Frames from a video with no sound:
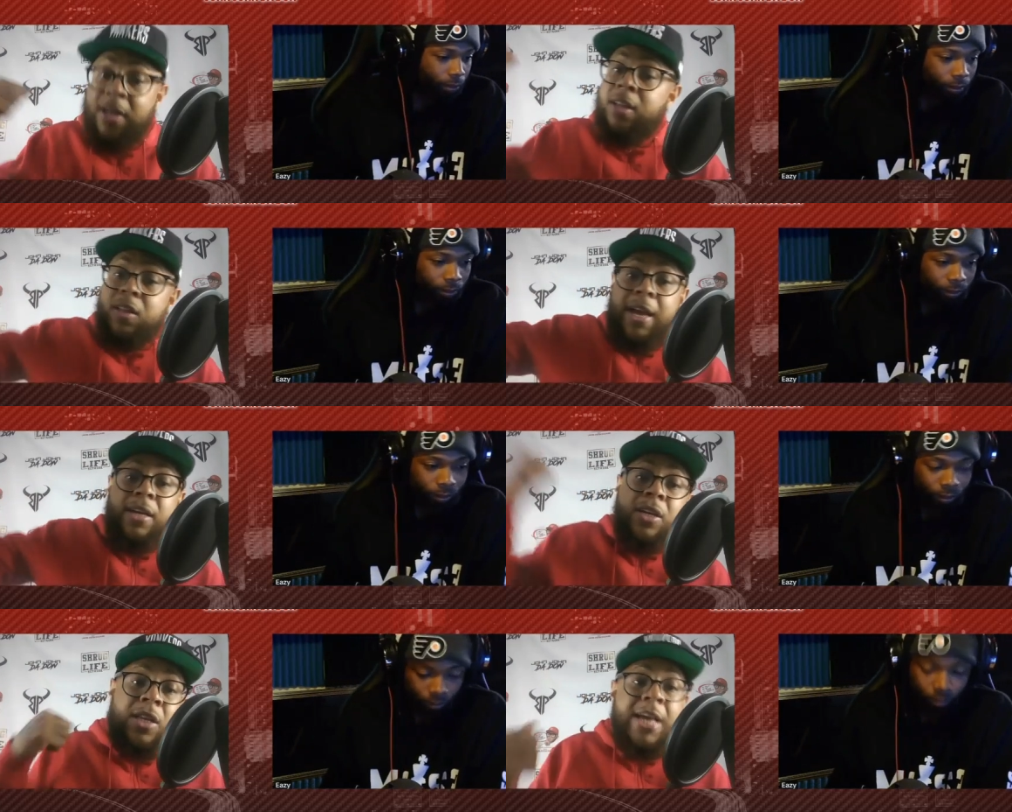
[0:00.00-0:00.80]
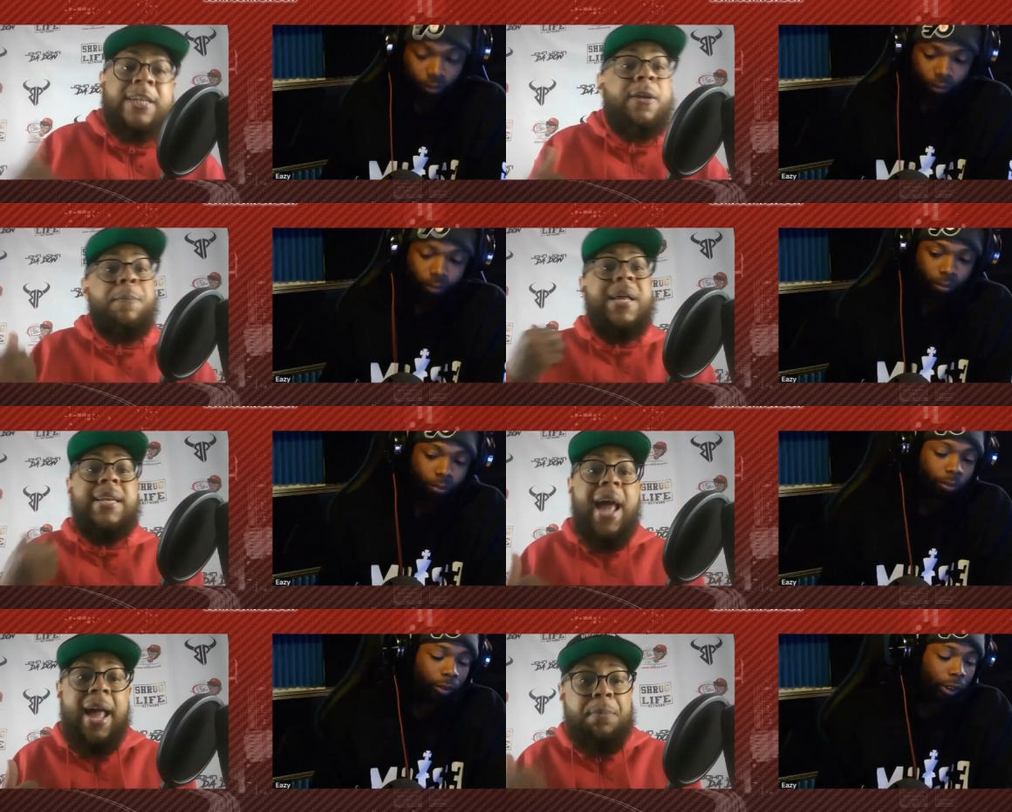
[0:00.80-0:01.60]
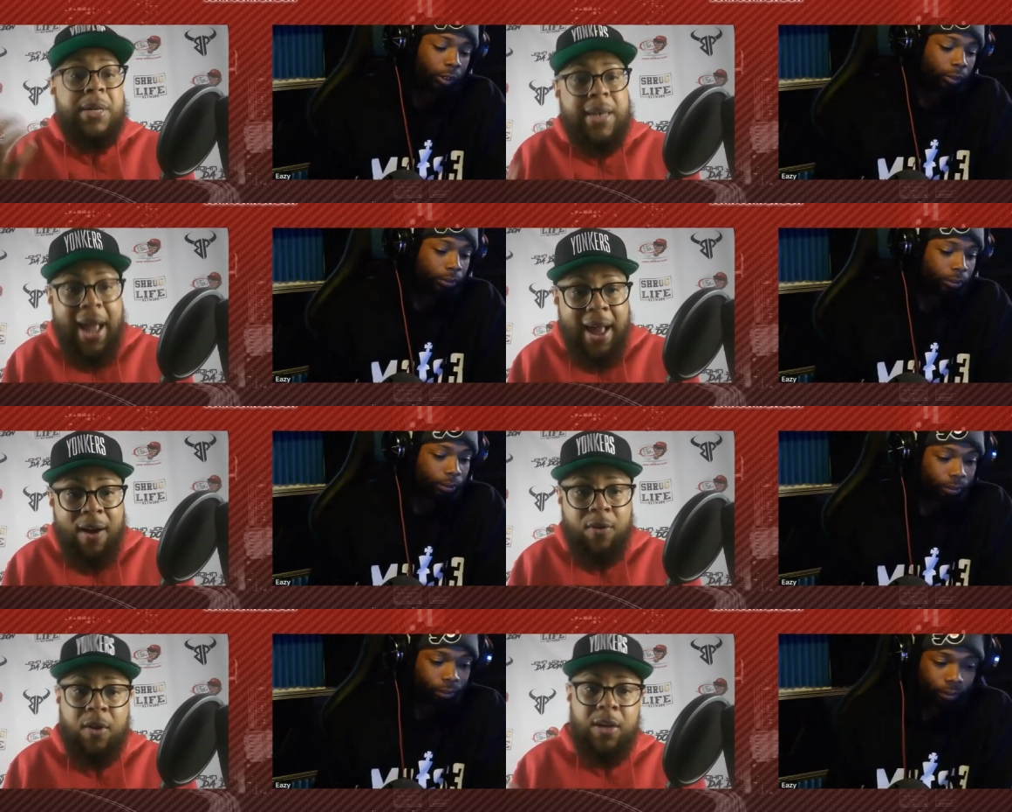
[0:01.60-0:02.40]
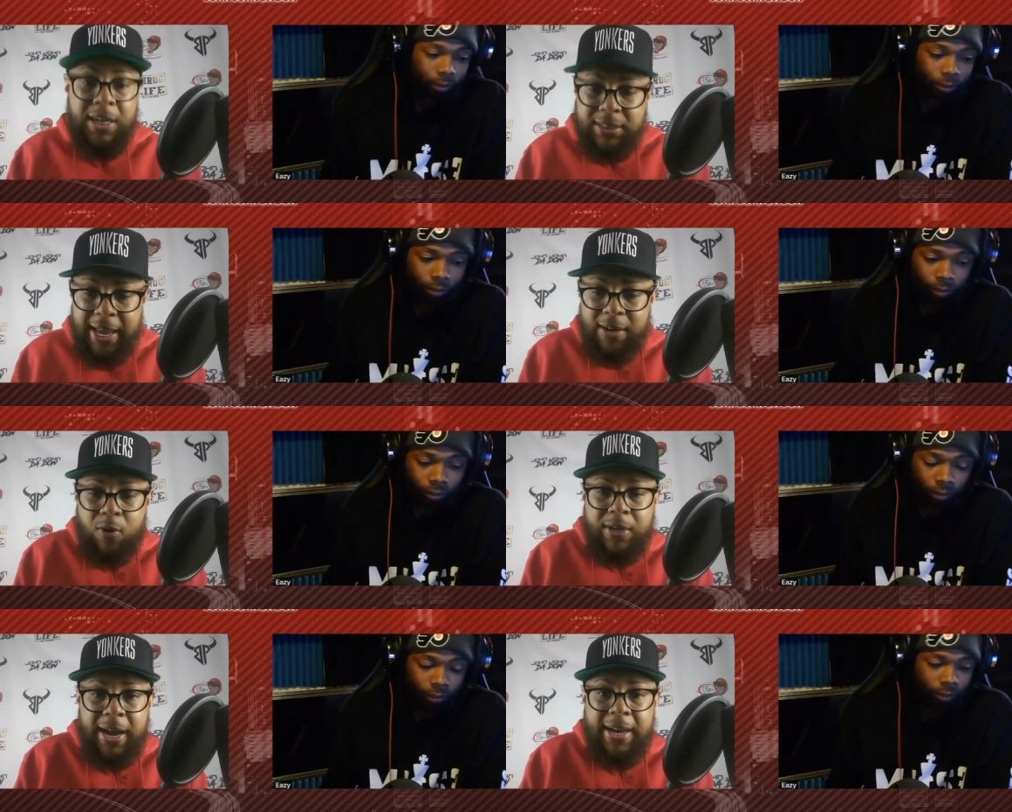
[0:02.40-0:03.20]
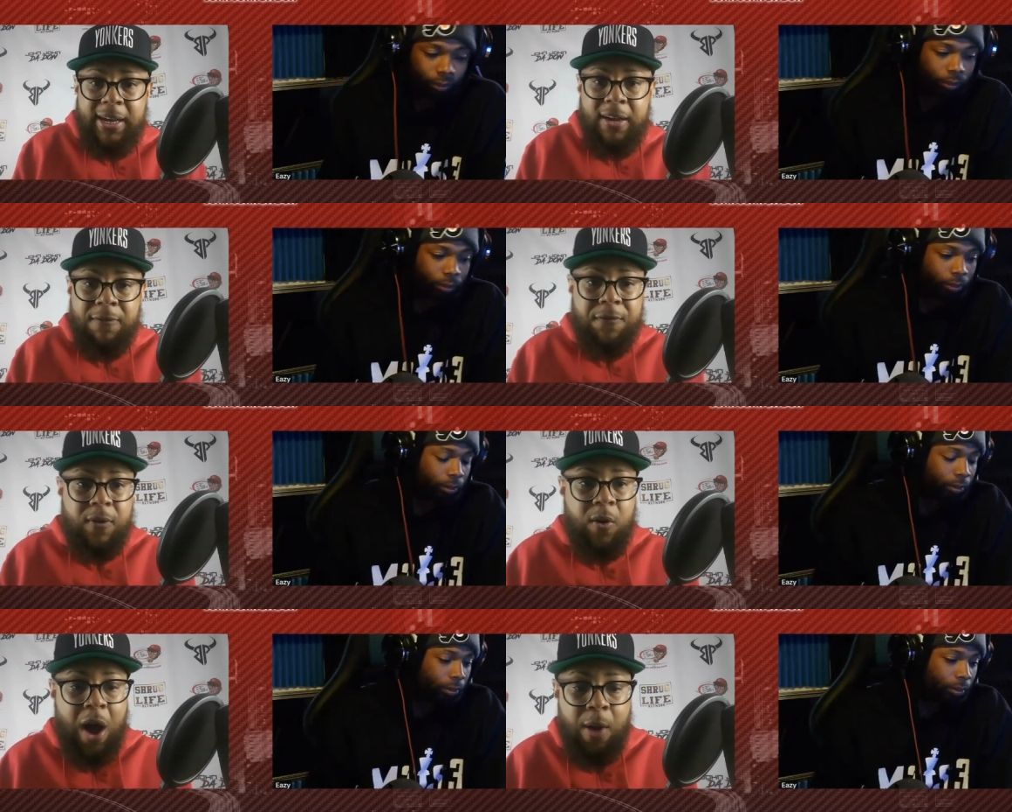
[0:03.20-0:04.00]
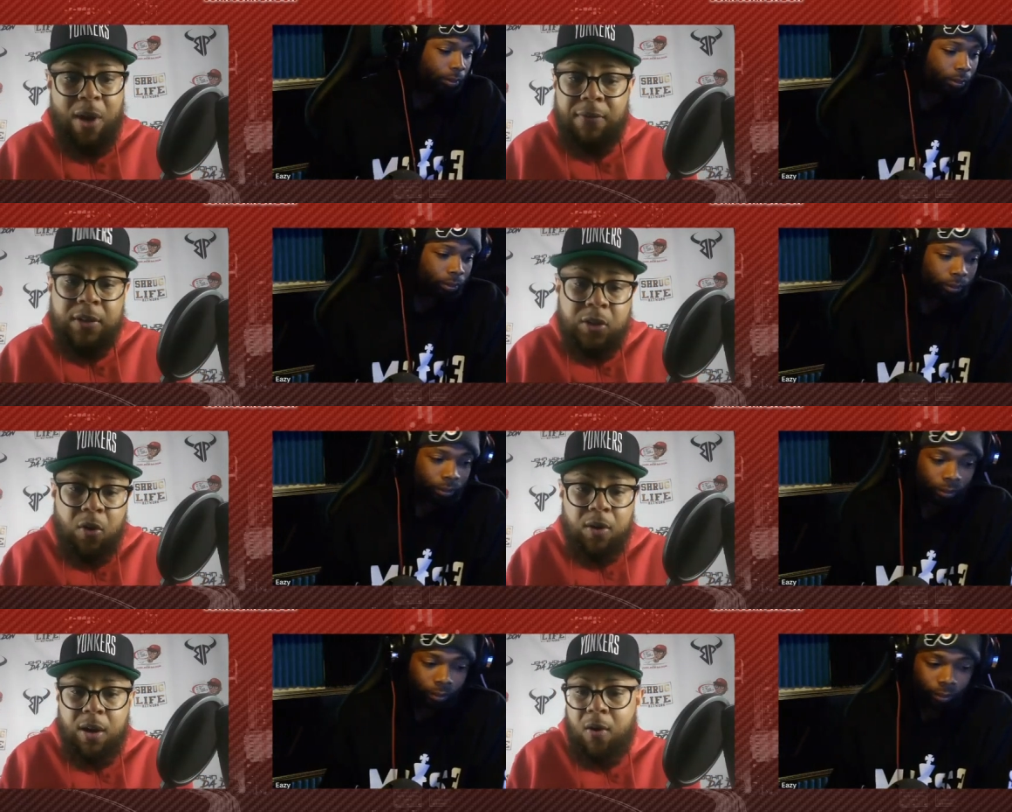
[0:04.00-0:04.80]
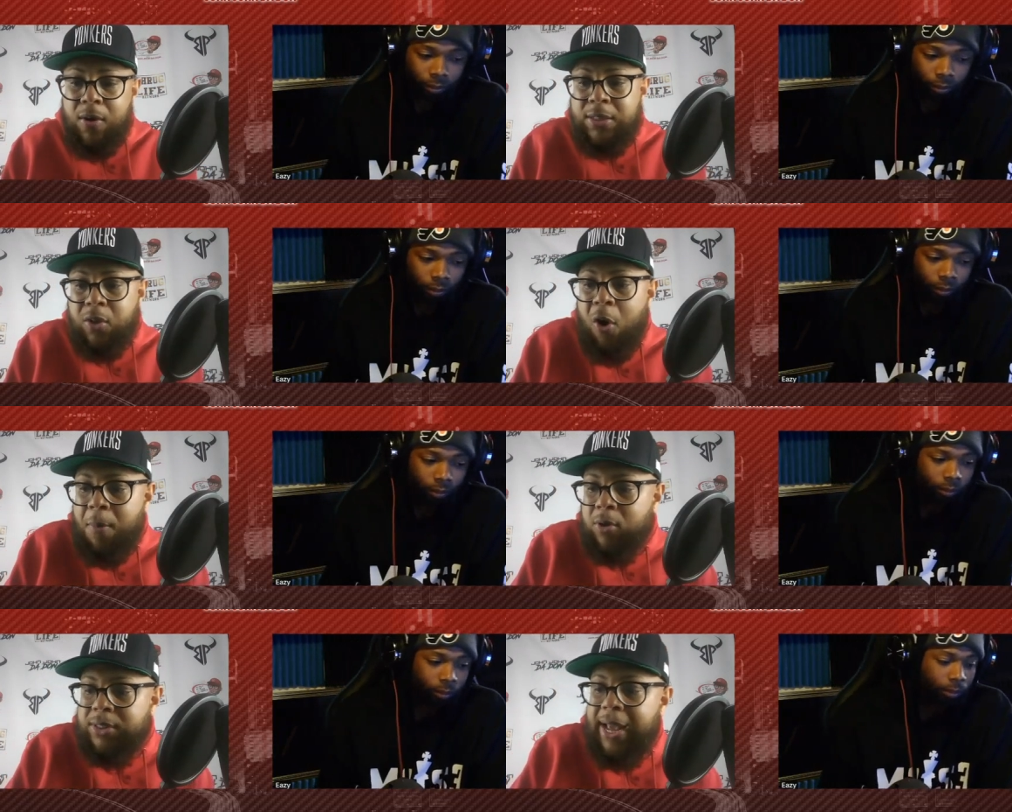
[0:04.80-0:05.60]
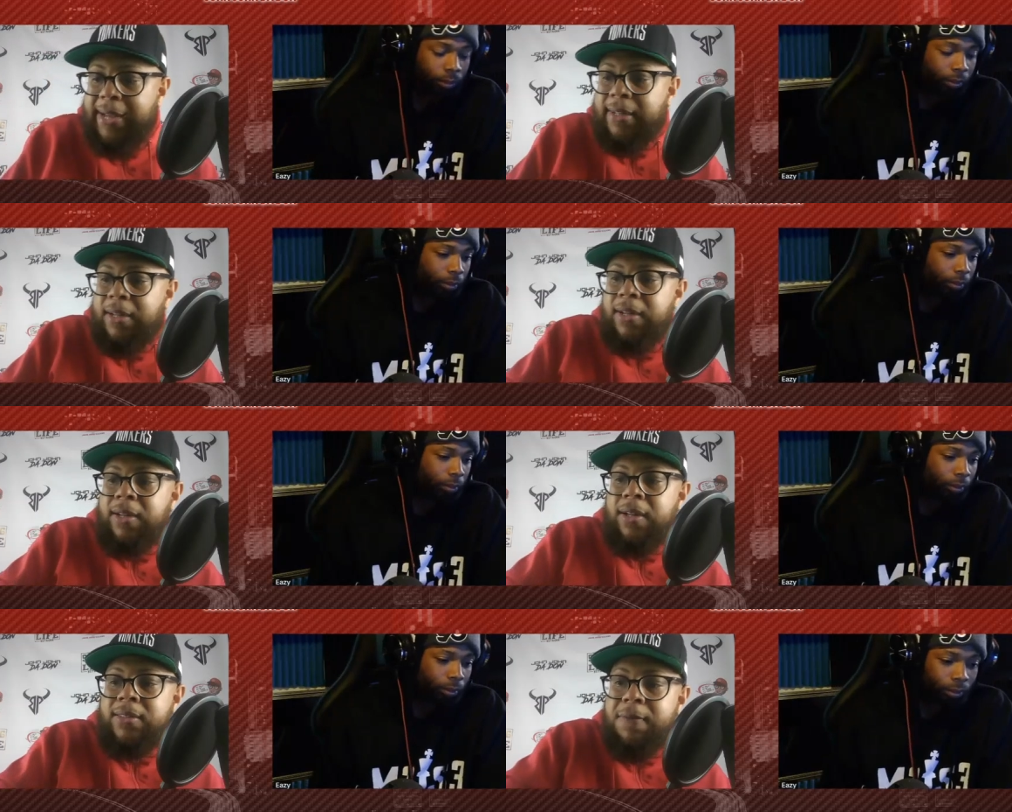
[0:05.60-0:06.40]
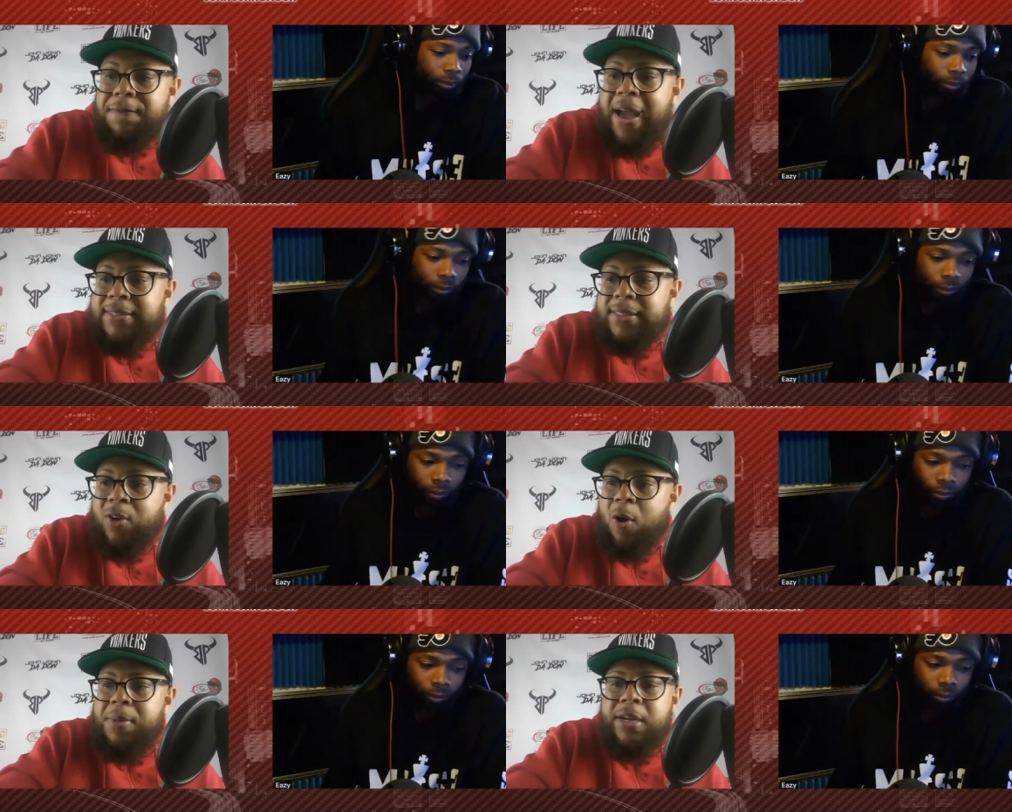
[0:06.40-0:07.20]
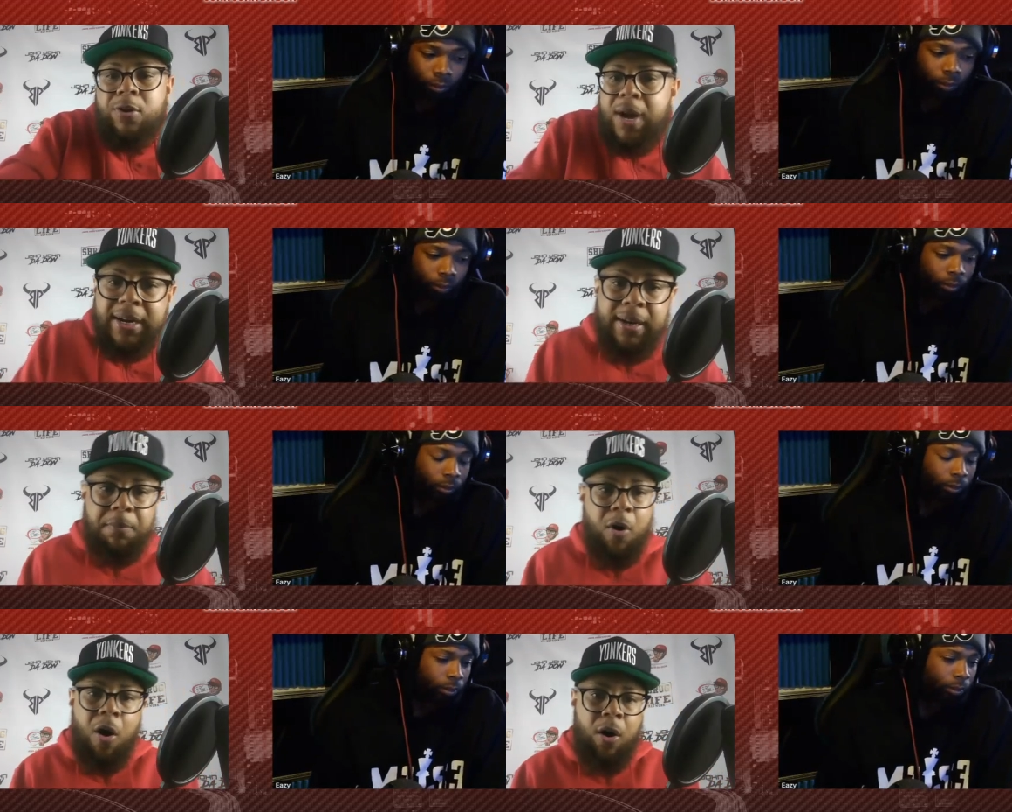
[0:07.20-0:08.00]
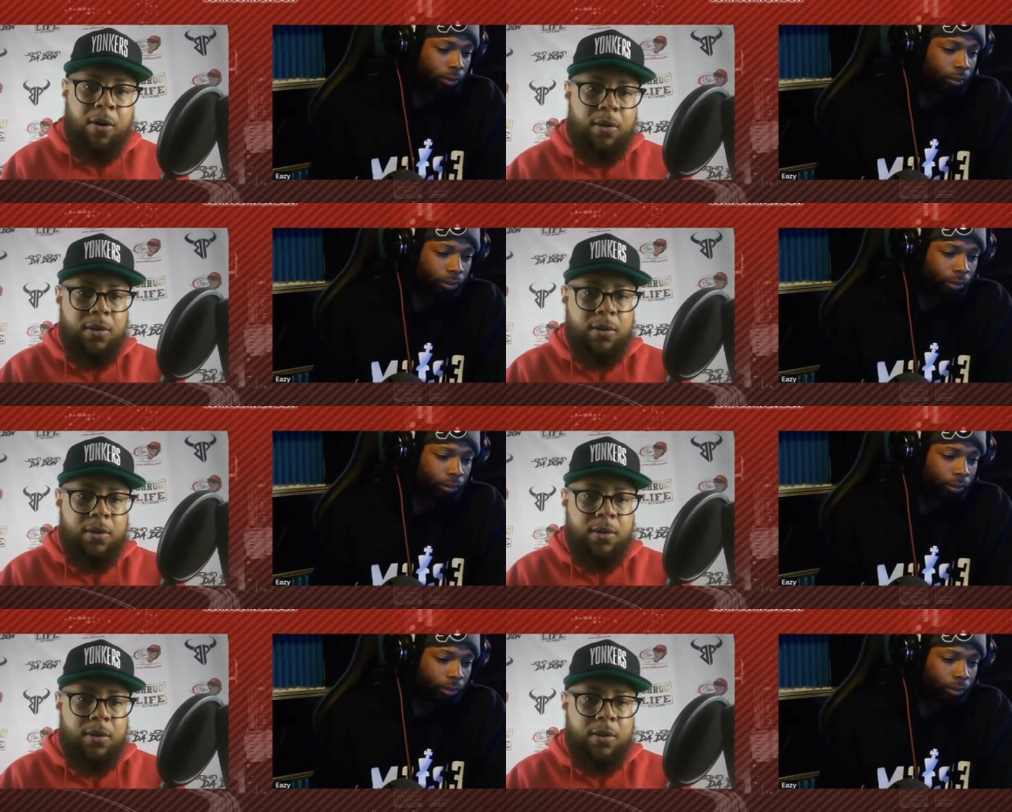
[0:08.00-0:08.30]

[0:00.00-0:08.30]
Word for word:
Speaker 1: Like, it could have been that, mm. but now it's like, okay, if however it's gonna go, it's almost like the vets is gonna be credited more.